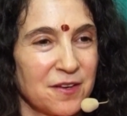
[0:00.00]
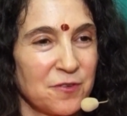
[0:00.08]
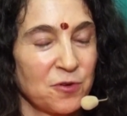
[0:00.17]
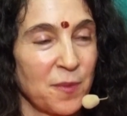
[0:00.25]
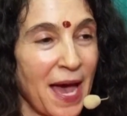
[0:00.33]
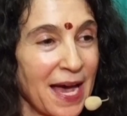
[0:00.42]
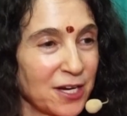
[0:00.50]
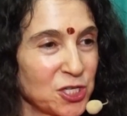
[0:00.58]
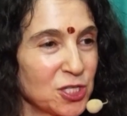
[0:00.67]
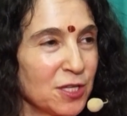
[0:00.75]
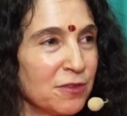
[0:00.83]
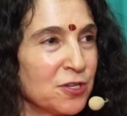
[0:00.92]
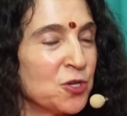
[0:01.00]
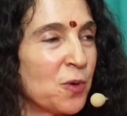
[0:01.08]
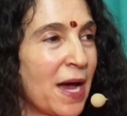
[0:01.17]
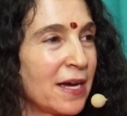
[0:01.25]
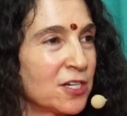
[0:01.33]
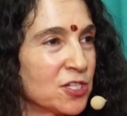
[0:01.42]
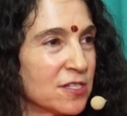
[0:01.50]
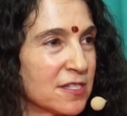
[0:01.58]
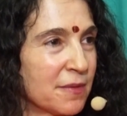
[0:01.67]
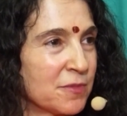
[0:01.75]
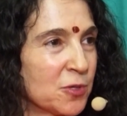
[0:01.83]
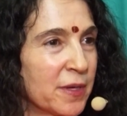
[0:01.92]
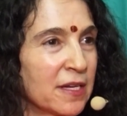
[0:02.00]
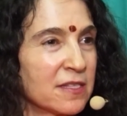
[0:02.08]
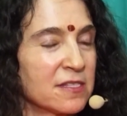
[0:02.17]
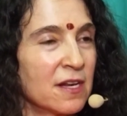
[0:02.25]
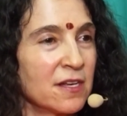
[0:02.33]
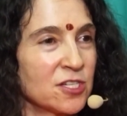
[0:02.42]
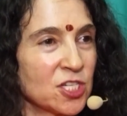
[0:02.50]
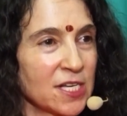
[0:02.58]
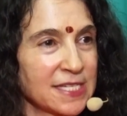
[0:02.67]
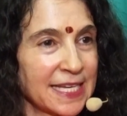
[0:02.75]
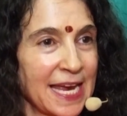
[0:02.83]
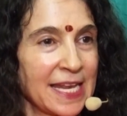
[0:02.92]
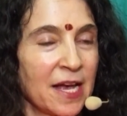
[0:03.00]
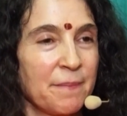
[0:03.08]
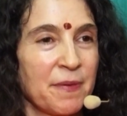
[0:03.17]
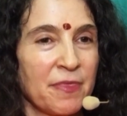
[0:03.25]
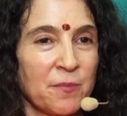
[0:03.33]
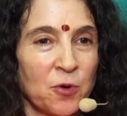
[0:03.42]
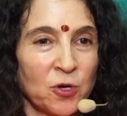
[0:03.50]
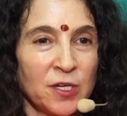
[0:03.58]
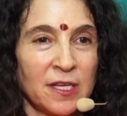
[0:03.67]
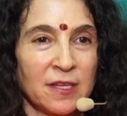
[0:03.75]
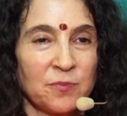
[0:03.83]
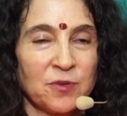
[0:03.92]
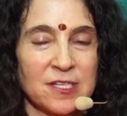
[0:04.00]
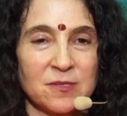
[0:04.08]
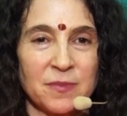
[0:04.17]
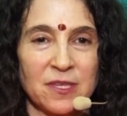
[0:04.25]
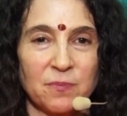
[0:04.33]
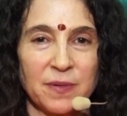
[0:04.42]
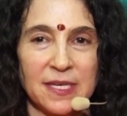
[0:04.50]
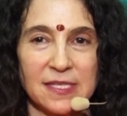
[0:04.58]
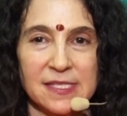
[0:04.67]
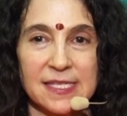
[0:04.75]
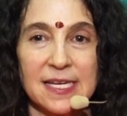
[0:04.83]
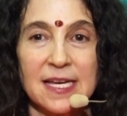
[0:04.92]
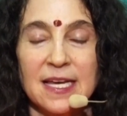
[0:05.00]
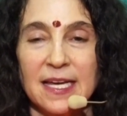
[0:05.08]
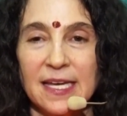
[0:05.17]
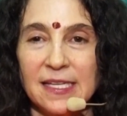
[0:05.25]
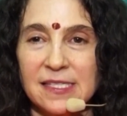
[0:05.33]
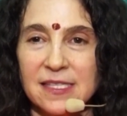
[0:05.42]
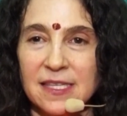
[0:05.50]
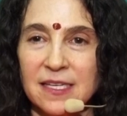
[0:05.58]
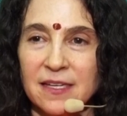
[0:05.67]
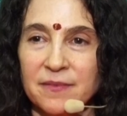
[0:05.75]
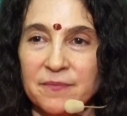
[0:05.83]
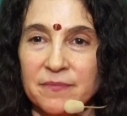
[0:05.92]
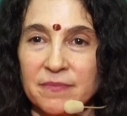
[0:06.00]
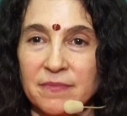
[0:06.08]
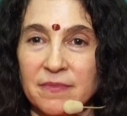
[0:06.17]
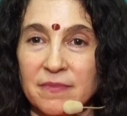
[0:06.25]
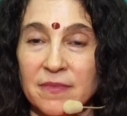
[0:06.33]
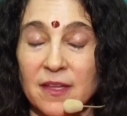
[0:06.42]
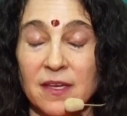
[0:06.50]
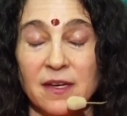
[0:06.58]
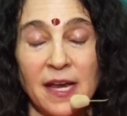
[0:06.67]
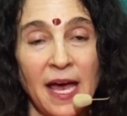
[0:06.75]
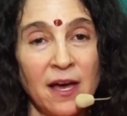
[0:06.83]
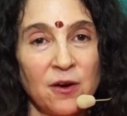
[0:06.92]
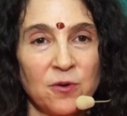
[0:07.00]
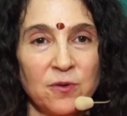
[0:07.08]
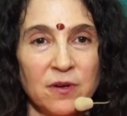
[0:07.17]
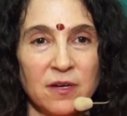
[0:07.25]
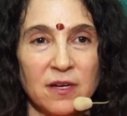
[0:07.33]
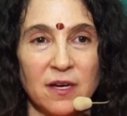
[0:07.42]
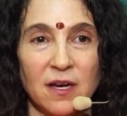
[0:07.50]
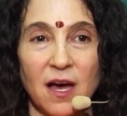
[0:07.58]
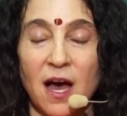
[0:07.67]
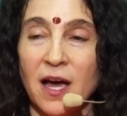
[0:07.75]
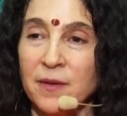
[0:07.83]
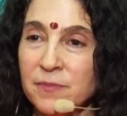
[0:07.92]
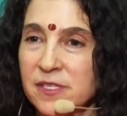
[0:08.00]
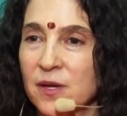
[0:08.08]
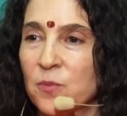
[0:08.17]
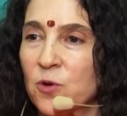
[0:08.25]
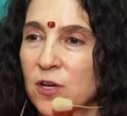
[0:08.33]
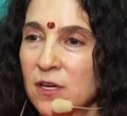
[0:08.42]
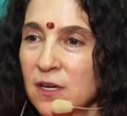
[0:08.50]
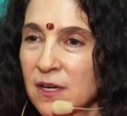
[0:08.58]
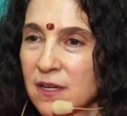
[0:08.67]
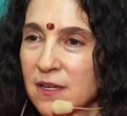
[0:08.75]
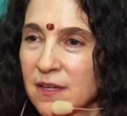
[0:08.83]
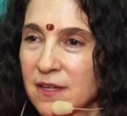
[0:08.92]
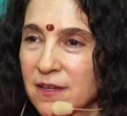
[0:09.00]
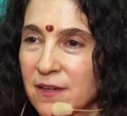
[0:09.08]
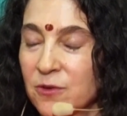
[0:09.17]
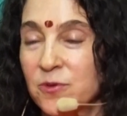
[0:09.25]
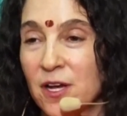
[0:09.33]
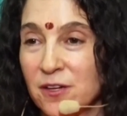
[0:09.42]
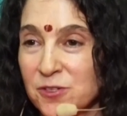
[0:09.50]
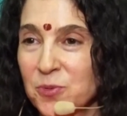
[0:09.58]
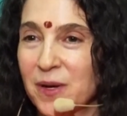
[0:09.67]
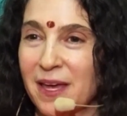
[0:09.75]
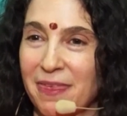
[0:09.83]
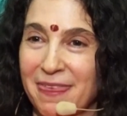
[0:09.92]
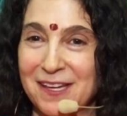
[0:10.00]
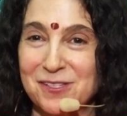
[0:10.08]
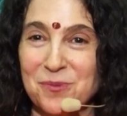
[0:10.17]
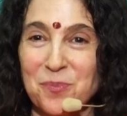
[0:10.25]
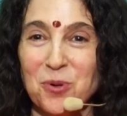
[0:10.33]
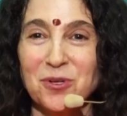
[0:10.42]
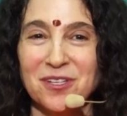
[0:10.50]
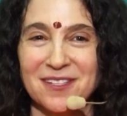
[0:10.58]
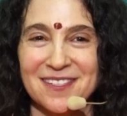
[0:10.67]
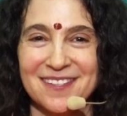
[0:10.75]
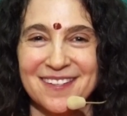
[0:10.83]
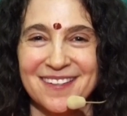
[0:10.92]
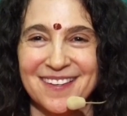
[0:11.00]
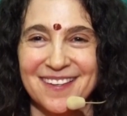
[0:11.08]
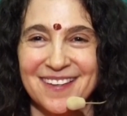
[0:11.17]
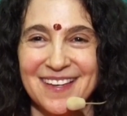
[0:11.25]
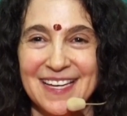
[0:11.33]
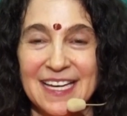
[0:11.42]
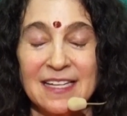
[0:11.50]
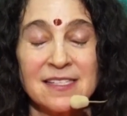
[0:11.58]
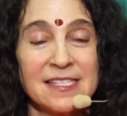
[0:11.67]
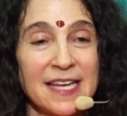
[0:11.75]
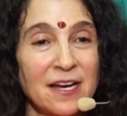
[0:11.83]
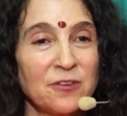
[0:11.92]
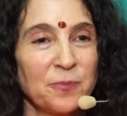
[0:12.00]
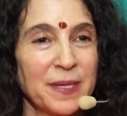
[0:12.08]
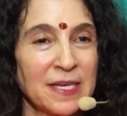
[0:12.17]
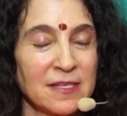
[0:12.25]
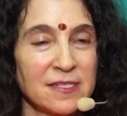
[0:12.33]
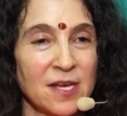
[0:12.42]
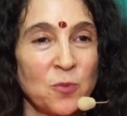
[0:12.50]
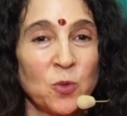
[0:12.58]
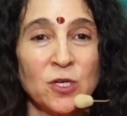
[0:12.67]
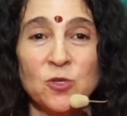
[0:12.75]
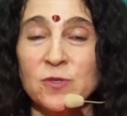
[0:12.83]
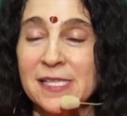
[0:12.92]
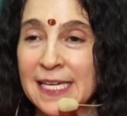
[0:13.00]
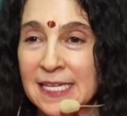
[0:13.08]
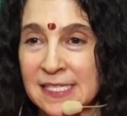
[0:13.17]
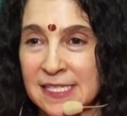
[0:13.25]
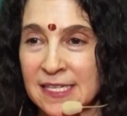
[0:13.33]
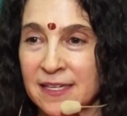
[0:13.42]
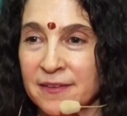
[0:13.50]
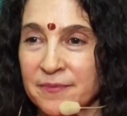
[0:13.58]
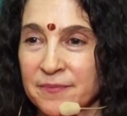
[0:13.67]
from actually the new actions I'm doing. And it's not just getting up in the morning that brings me the peace. It's that now I'm someone who does what I think is important. Instead of being someone who's lazy,